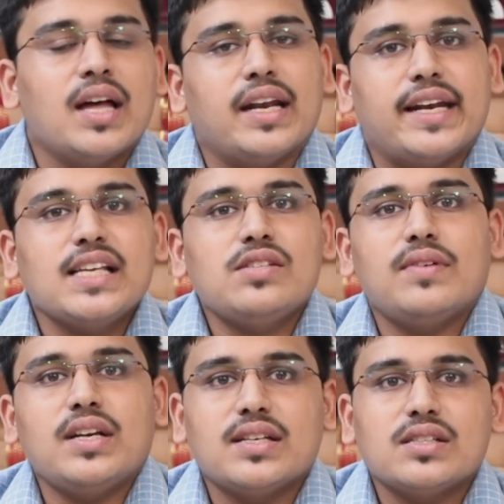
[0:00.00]
Next
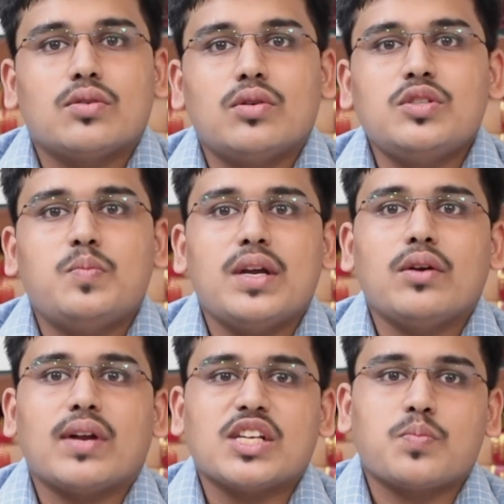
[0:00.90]
one is goods
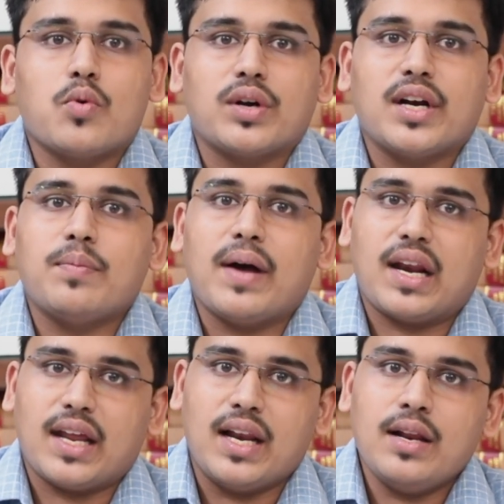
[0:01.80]
being transported by
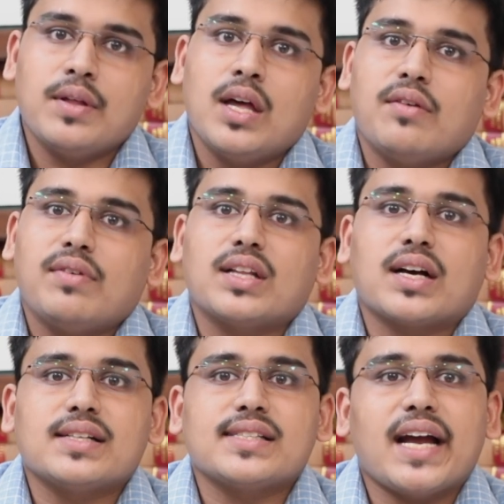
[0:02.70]
rail where the
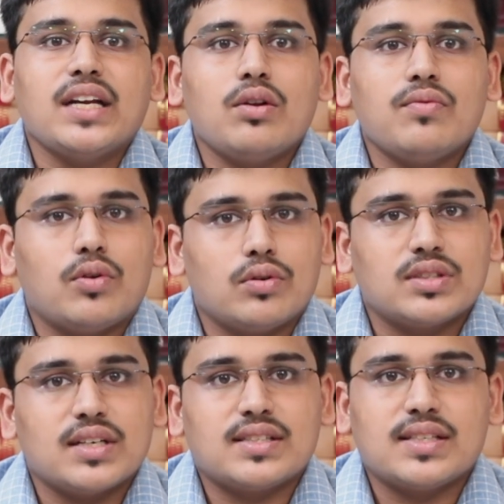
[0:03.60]
consignor of
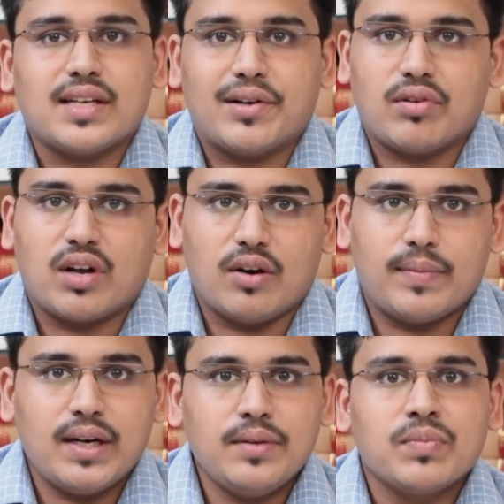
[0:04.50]
goods is the central
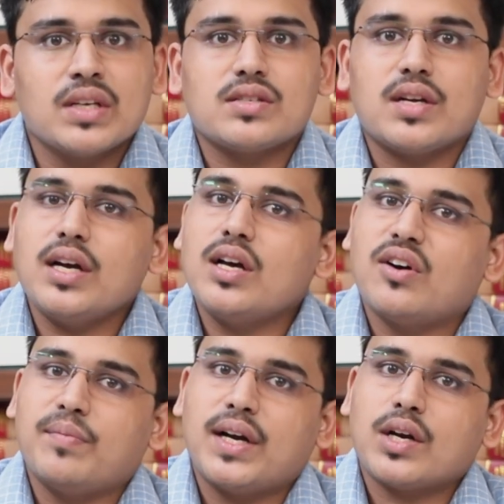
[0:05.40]
government, state
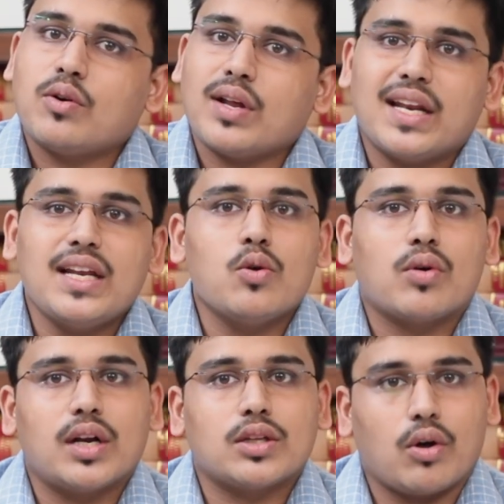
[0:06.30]
government or any
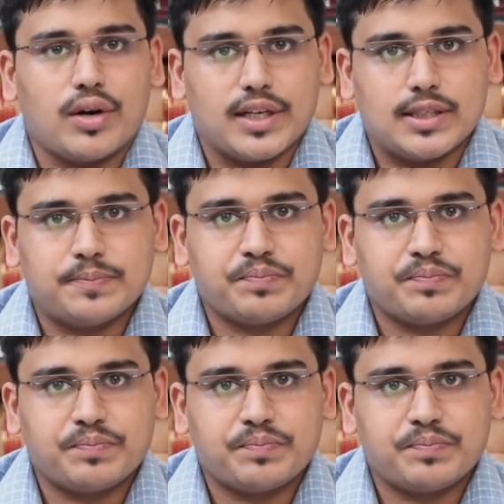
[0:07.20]
local authority.